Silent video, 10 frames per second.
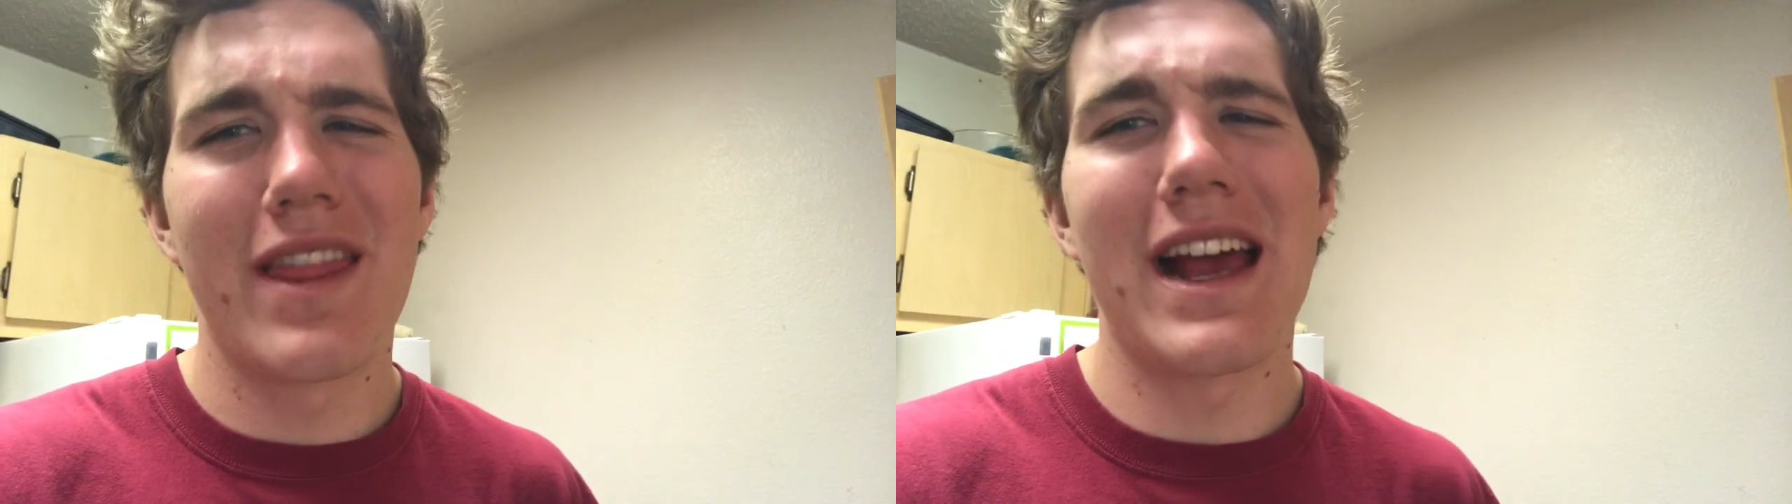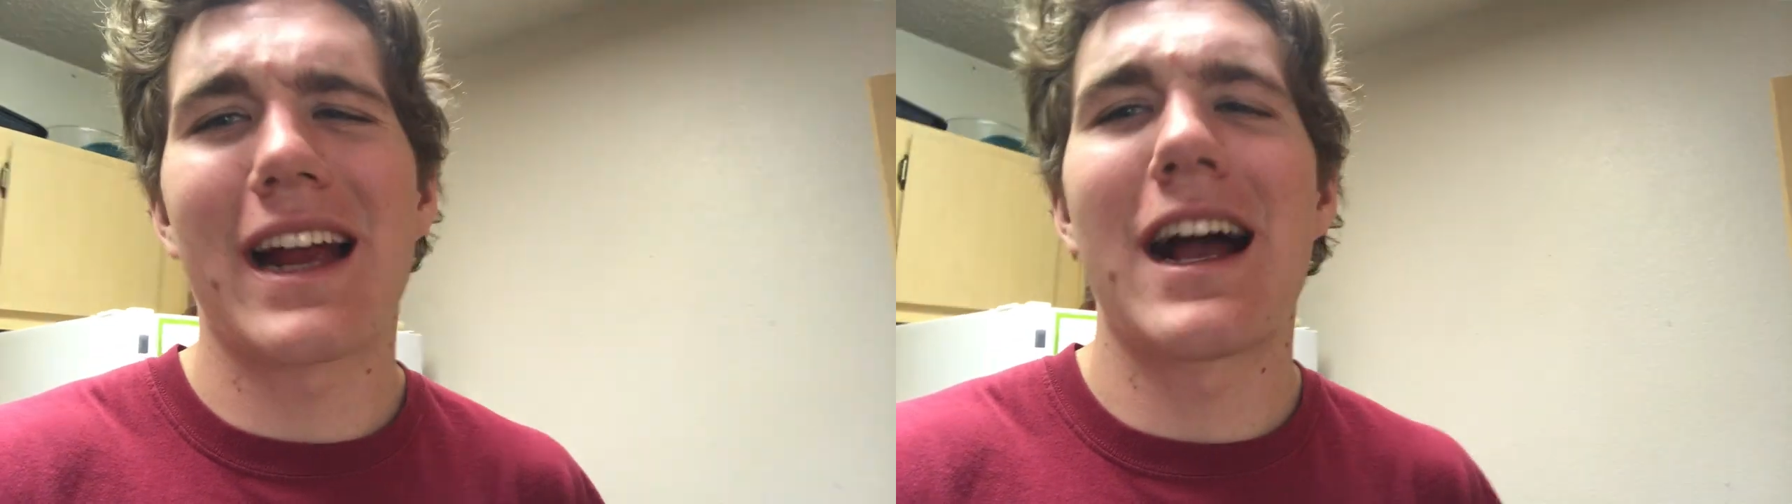
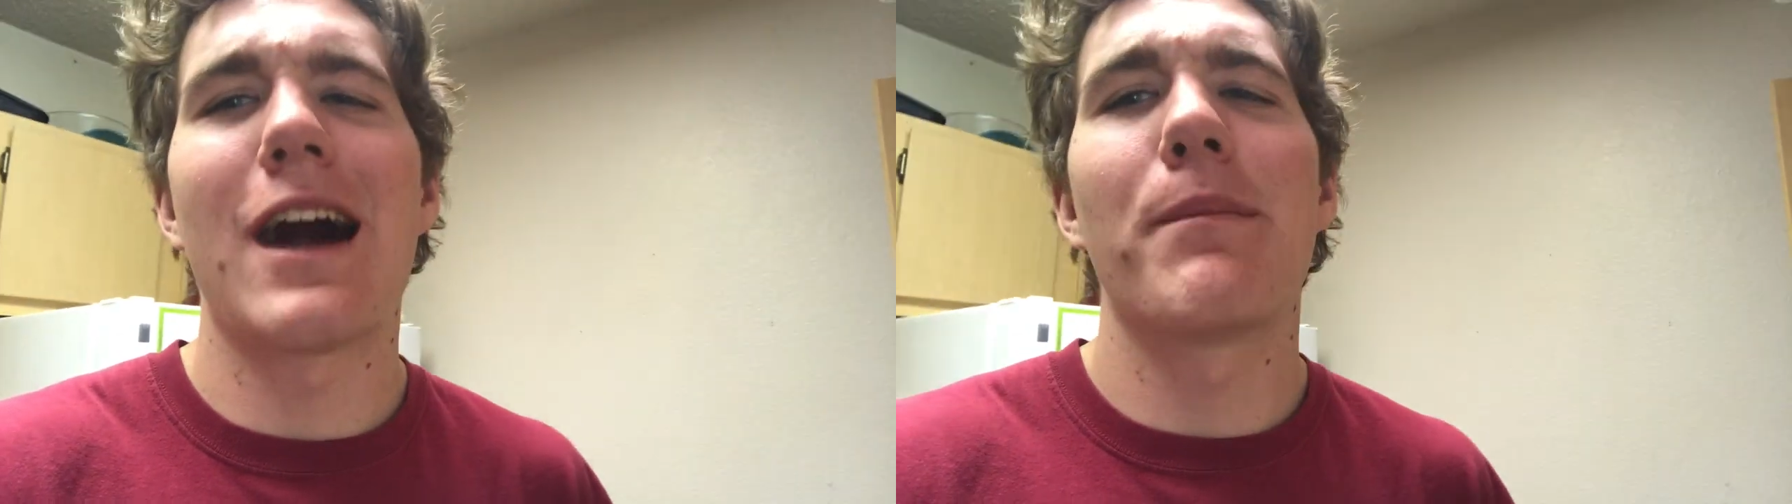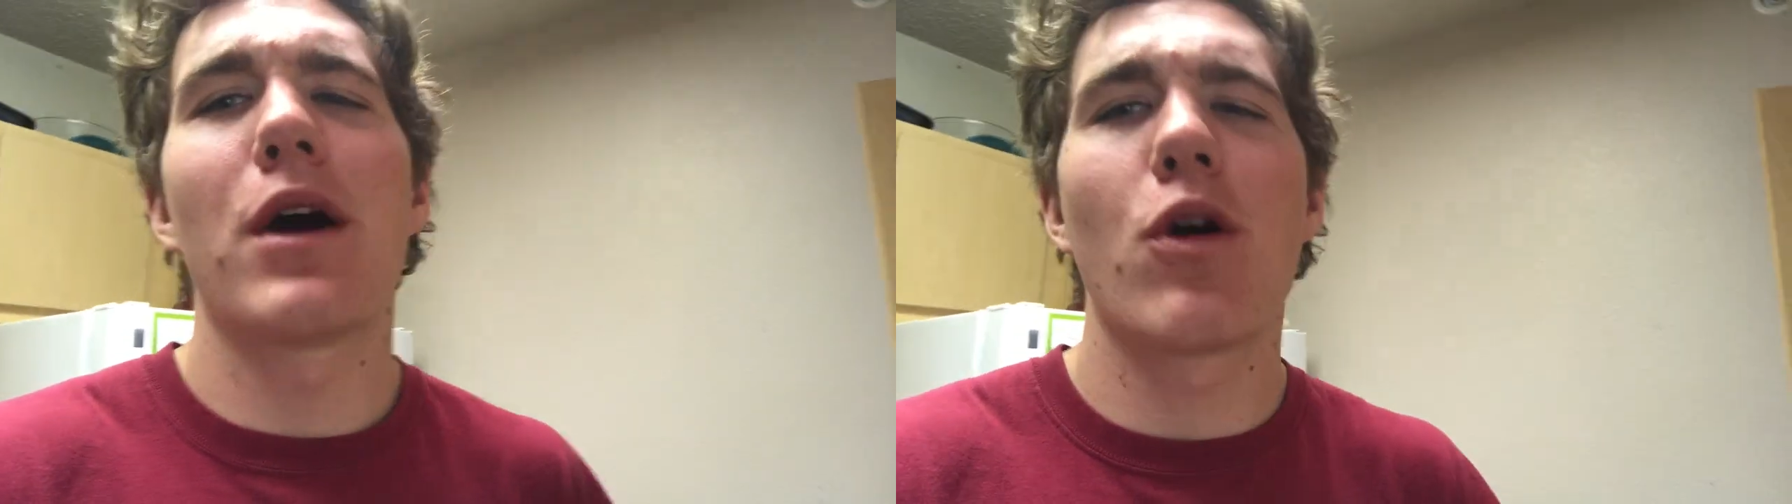That
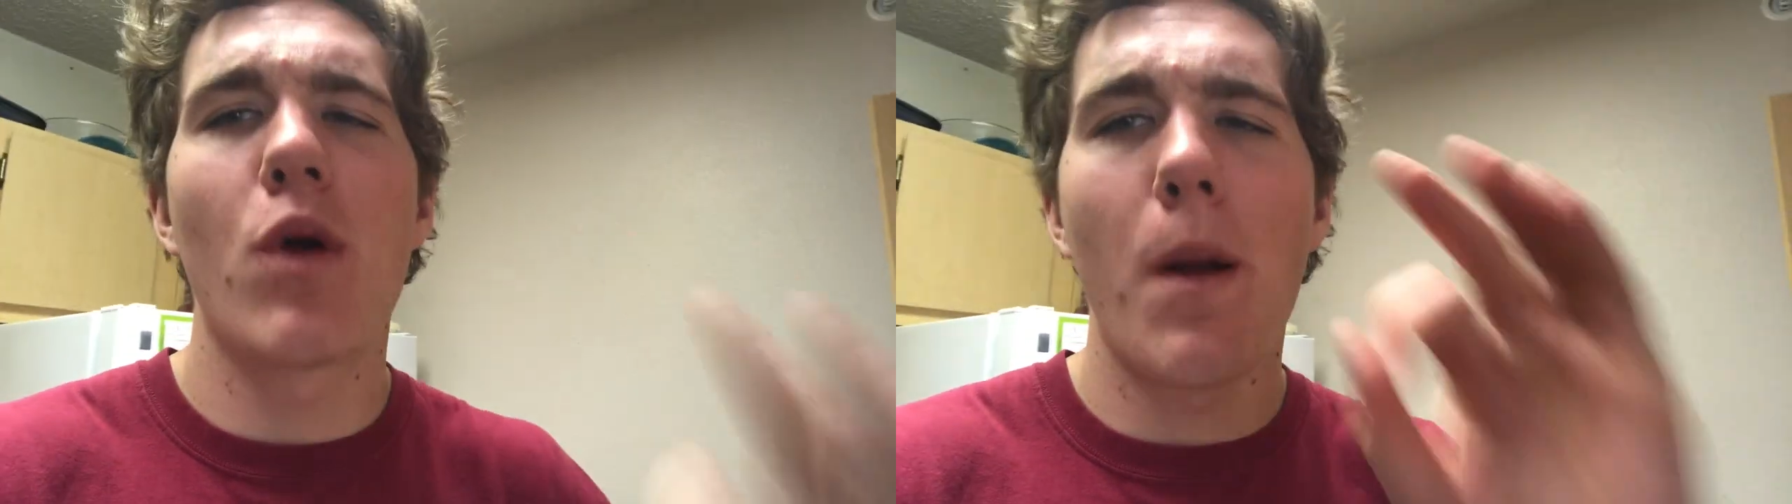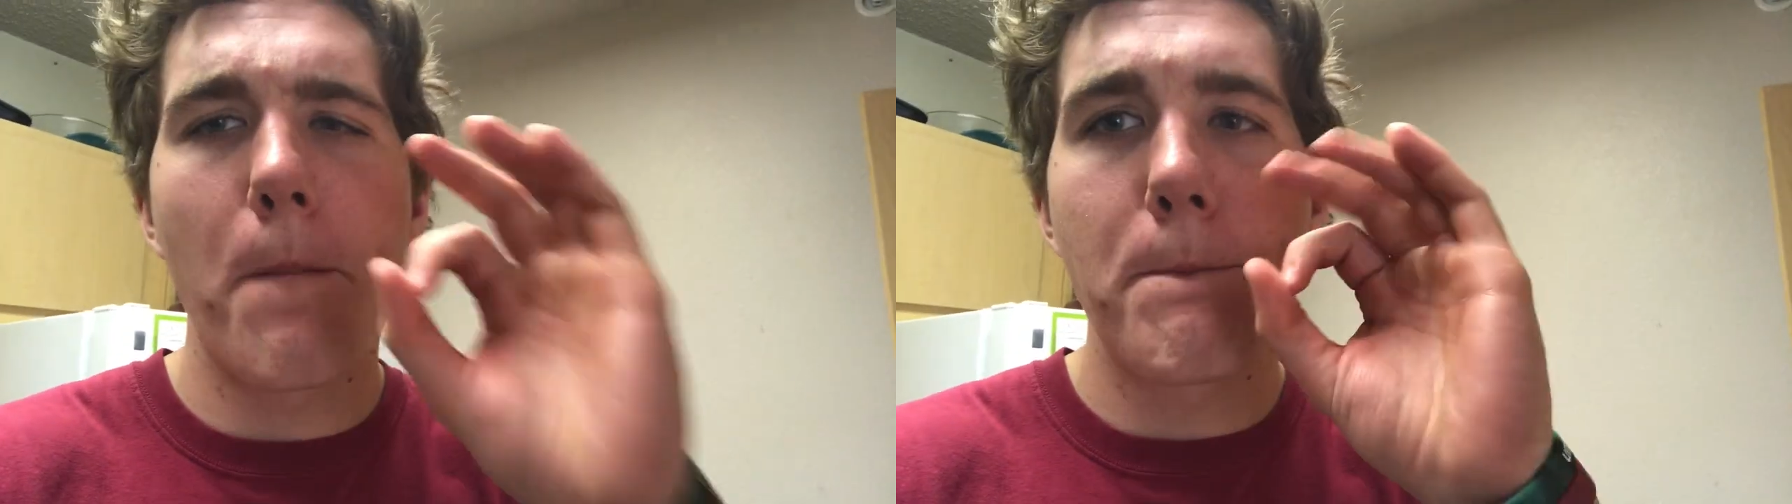combo,